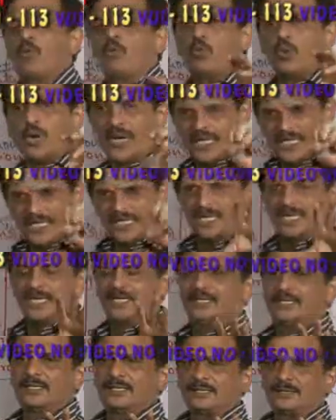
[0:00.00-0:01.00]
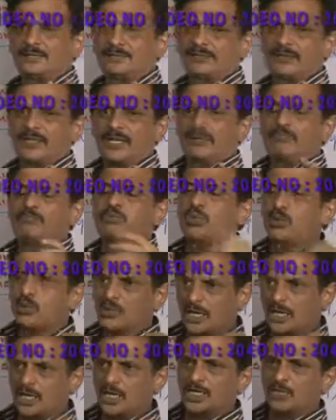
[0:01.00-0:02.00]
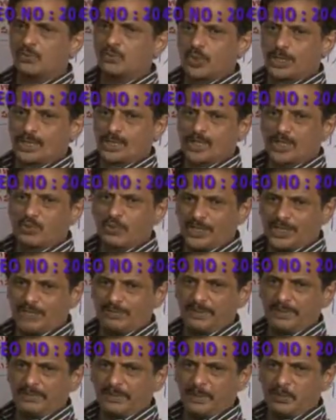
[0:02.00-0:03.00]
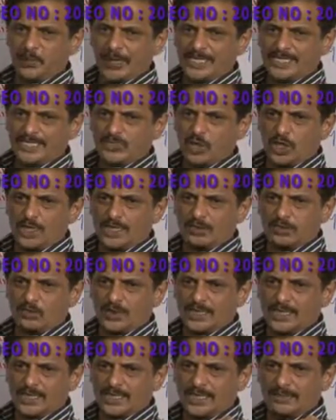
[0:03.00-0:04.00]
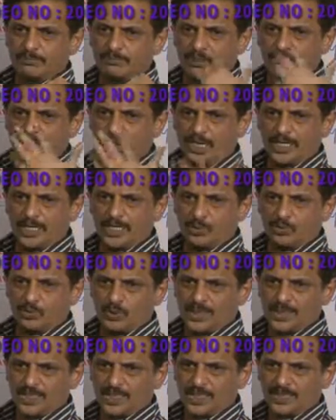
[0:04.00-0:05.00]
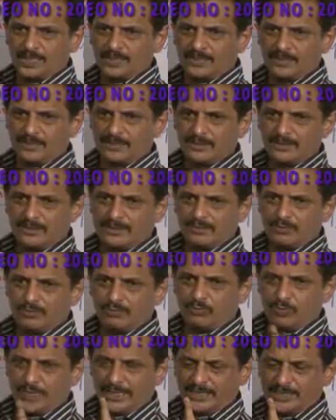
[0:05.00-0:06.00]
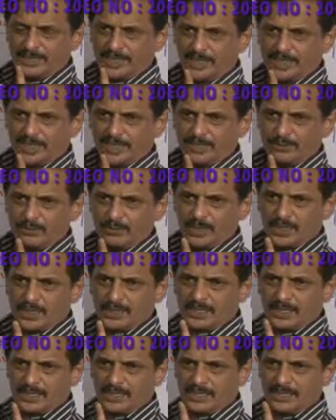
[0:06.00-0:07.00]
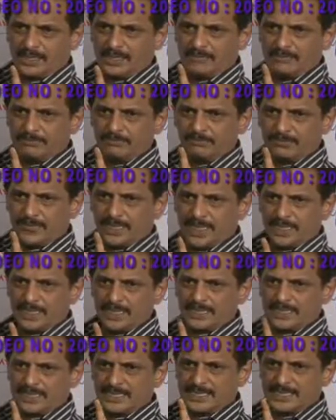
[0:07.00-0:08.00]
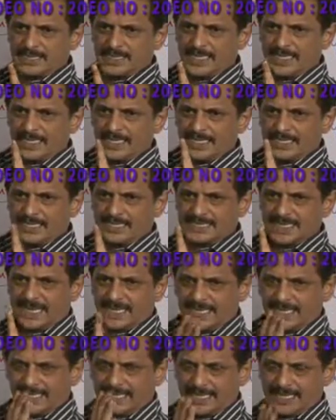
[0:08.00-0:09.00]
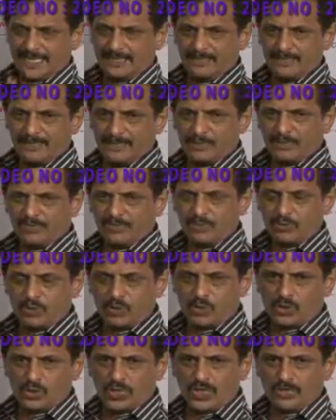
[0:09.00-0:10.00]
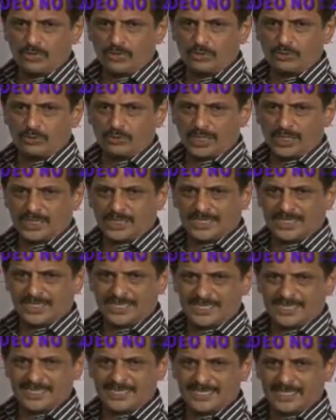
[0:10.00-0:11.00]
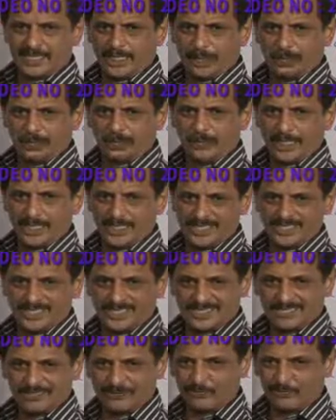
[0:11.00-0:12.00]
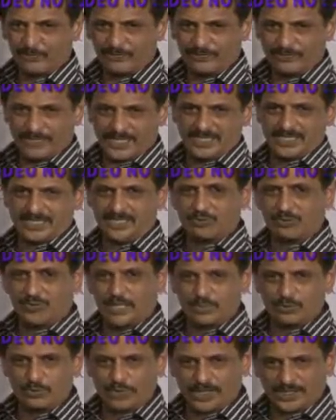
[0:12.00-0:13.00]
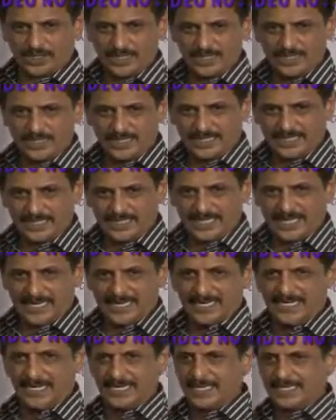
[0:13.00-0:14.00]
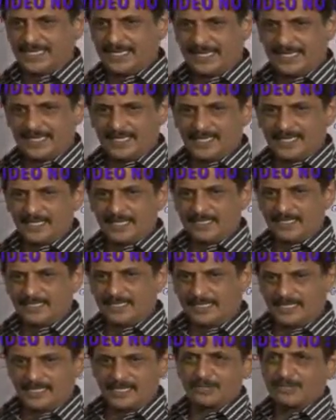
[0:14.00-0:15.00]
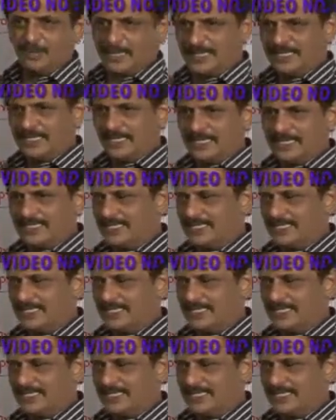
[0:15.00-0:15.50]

worker, a blue collared worker. What do you mean by white collared worker and blue collared worker? White collared worker means he is getting salary. Blue collared worker is getting wages. Wages means what? Daily. This is monthly